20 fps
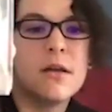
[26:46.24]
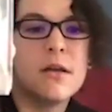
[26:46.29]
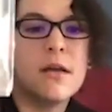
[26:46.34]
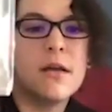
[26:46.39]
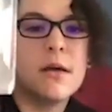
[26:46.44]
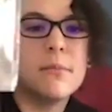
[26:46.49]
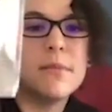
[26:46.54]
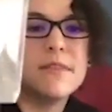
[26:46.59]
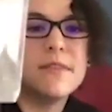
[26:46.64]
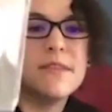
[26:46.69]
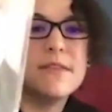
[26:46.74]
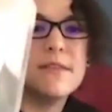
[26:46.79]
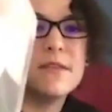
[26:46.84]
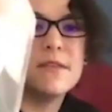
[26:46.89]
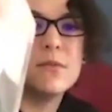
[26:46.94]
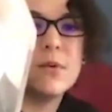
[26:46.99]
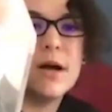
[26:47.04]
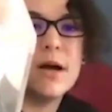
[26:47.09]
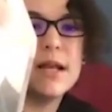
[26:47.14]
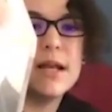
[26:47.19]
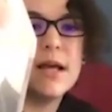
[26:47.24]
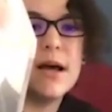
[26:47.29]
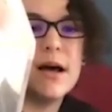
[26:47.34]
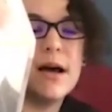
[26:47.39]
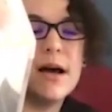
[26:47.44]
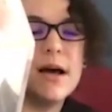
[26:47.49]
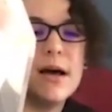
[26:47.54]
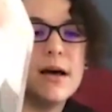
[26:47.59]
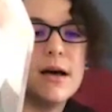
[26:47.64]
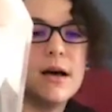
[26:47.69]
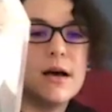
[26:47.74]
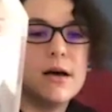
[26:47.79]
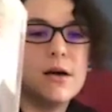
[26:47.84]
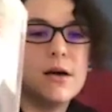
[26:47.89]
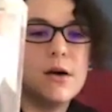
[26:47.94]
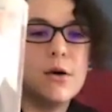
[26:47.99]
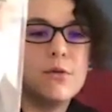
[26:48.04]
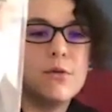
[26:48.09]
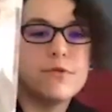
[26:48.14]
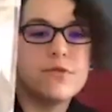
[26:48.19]
But this is what a
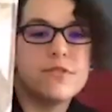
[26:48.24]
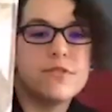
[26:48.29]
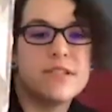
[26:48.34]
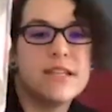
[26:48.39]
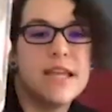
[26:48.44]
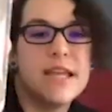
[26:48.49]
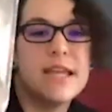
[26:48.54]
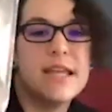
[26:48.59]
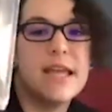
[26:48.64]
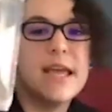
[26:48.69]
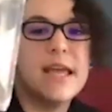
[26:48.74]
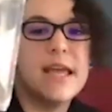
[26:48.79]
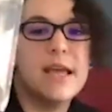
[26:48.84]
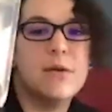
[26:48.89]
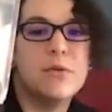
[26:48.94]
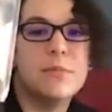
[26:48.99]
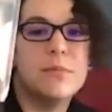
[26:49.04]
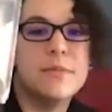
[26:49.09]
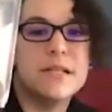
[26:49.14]
gopher snake egg would be